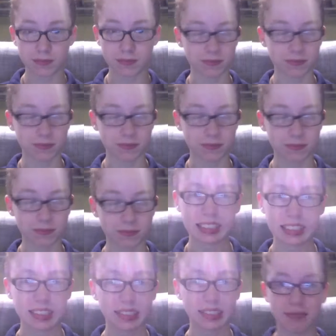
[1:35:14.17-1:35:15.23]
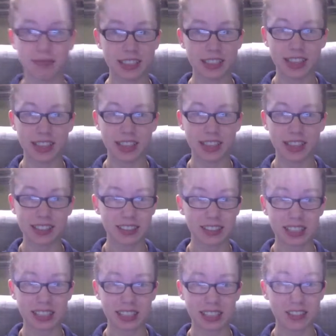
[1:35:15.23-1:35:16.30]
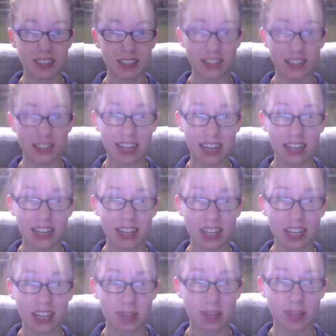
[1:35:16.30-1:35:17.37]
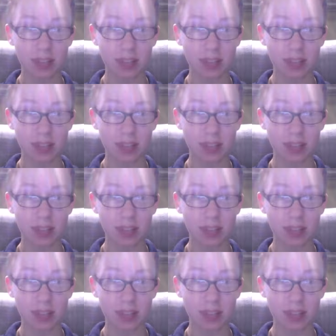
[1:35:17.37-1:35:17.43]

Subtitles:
Yeah. But that girl got in a coma.